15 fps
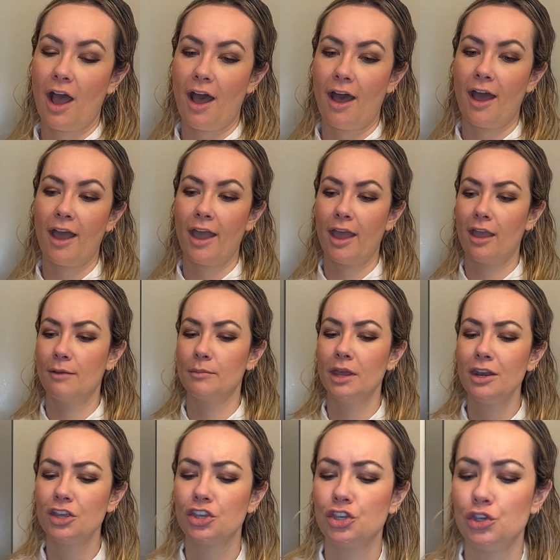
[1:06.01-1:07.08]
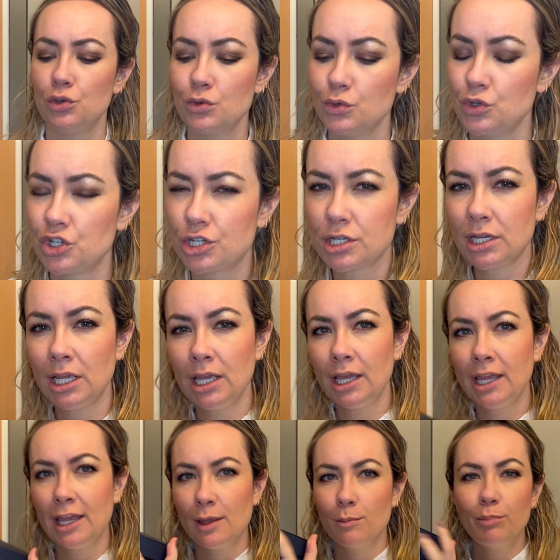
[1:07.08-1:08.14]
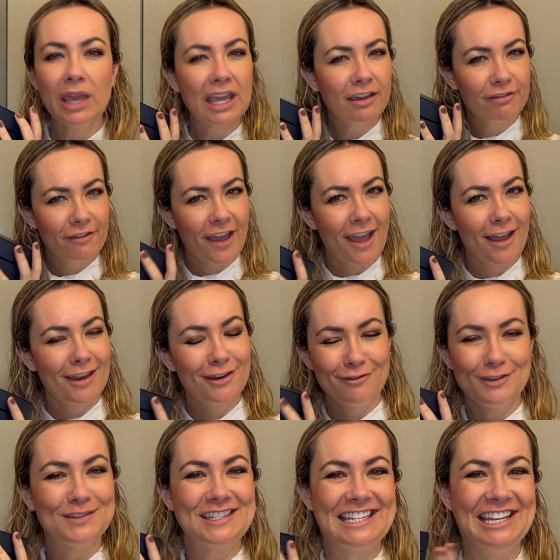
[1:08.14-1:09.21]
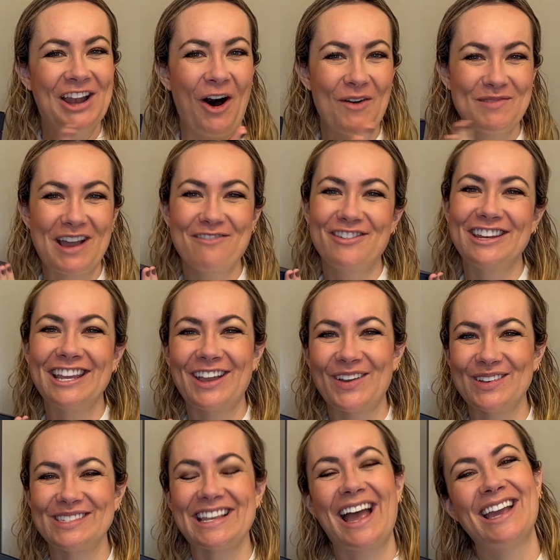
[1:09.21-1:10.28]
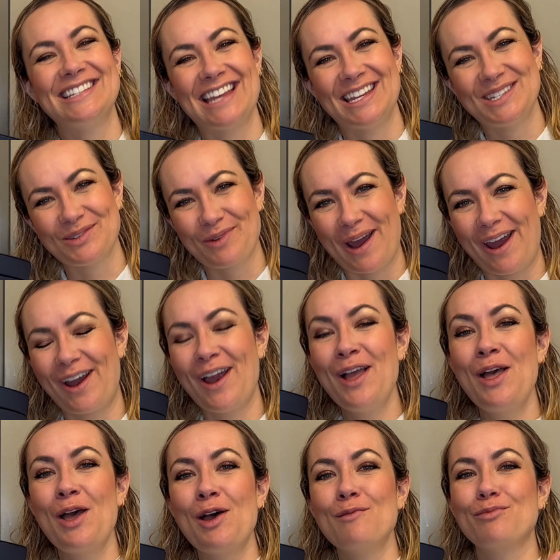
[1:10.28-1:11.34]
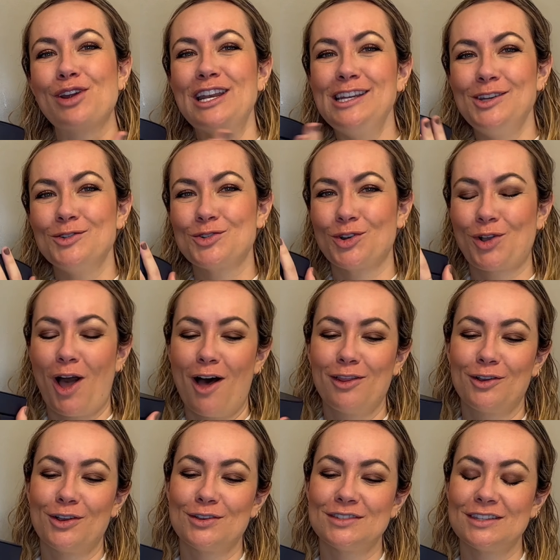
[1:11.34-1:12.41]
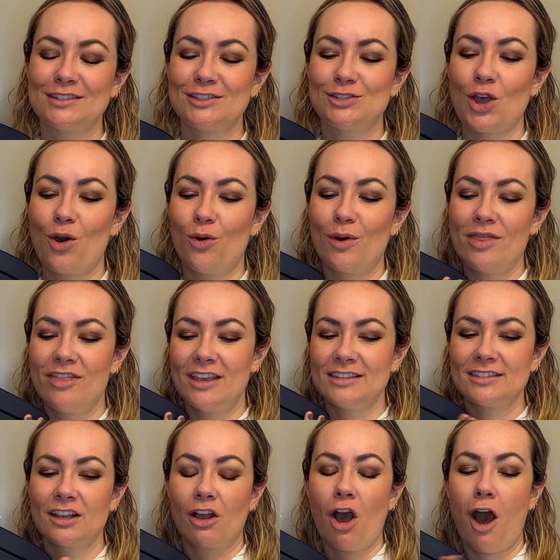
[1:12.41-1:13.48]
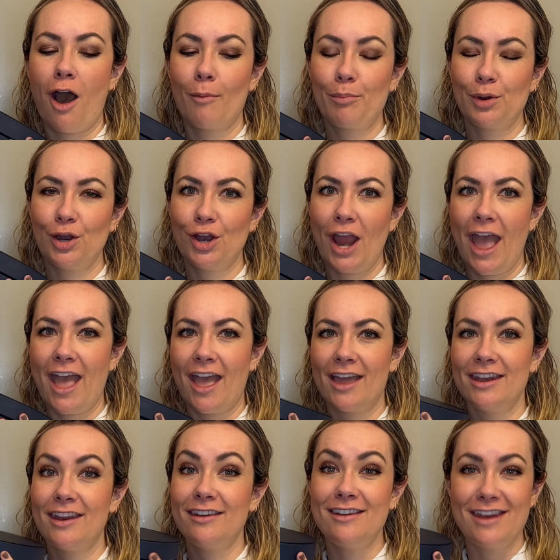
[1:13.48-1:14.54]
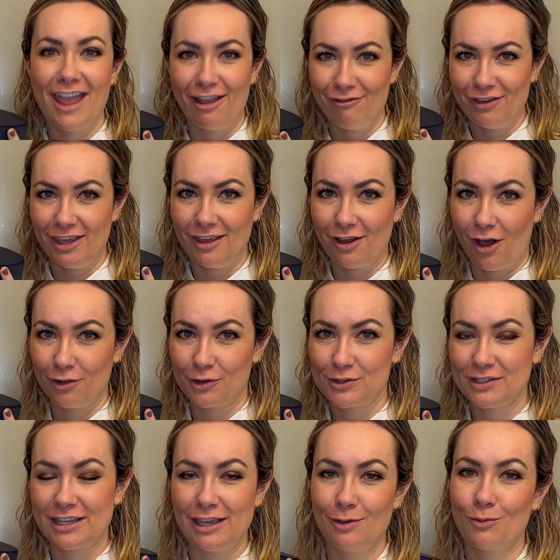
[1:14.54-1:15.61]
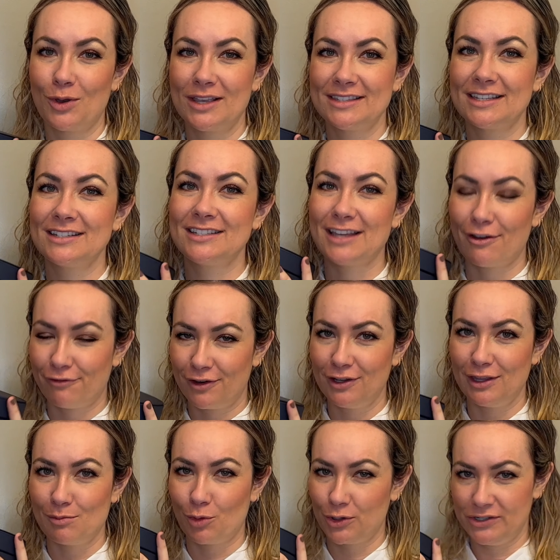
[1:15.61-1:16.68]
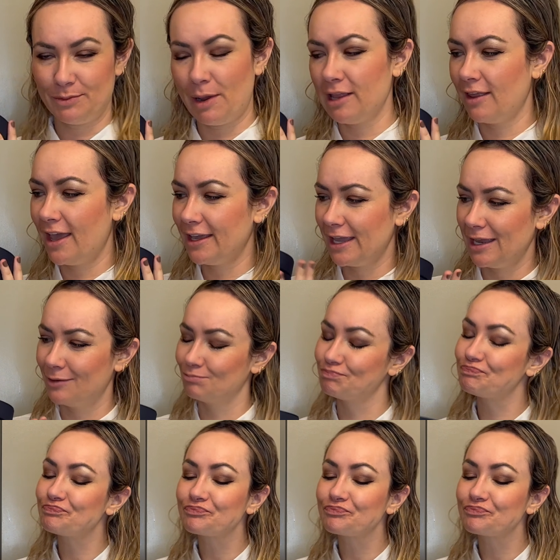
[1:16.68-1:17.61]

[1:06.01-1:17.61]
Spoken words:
I'm not a huge pink fan. If you've seen all my videos, I tend to wear pretty neutral colors. So this copper and navy color scheme was definitely more to my liking.